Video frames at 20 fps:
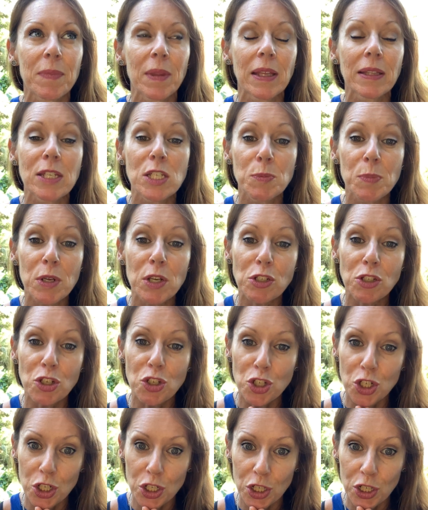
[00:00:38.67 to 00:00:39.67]
The spiritual
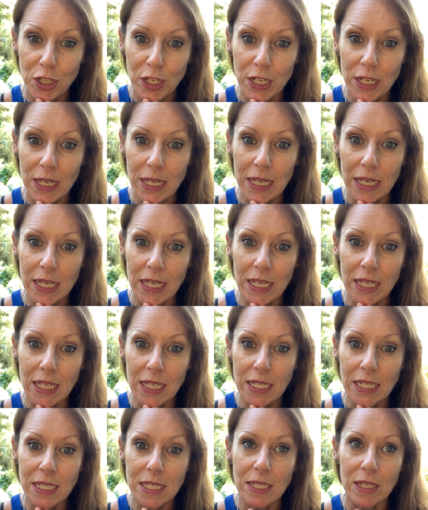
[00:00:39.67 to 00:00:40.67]
journey
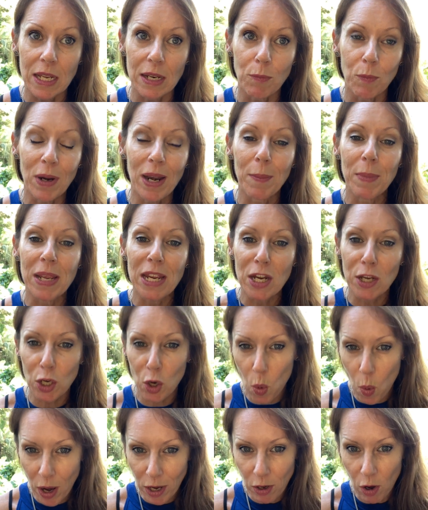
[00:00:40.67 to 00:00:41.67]
is, what I'm hearing
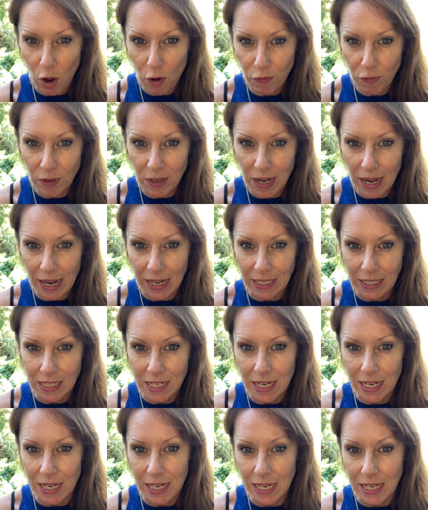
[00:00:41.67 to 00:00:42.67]
quite often
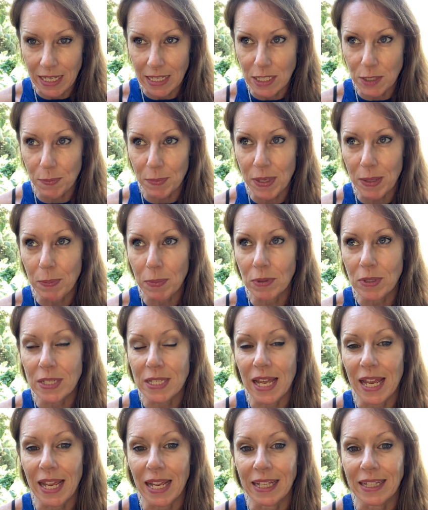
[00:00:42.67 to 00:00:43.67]
lately is people
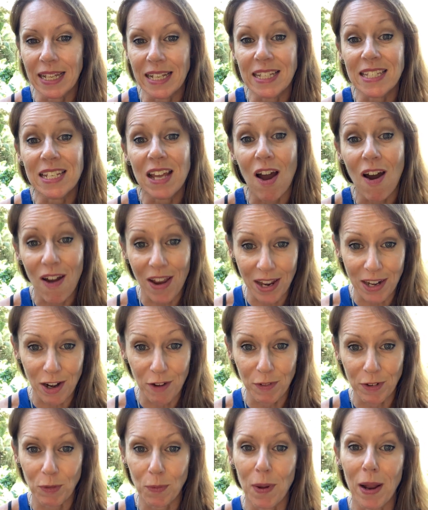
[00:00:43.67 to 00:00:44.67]
saying they're tired
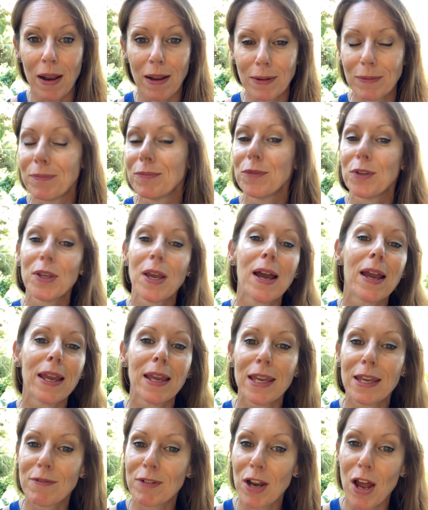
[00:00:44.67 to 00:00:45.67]
of it. Well,
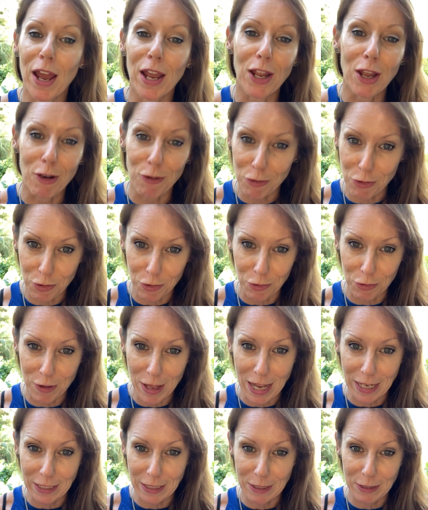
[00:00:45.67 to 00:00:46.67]
even I go through
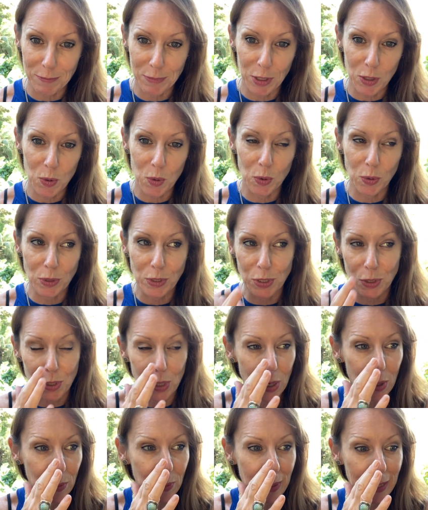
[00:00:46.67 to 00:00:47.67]
that because
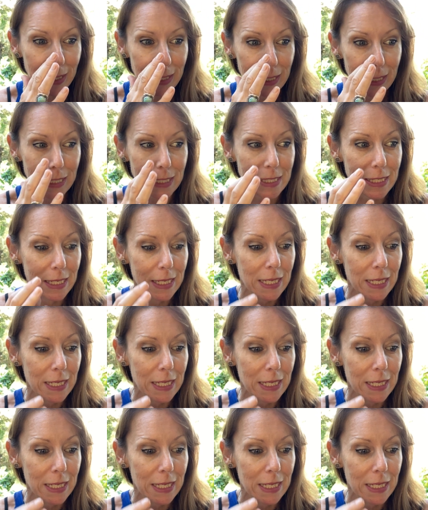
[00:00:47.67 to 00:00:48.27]
it is.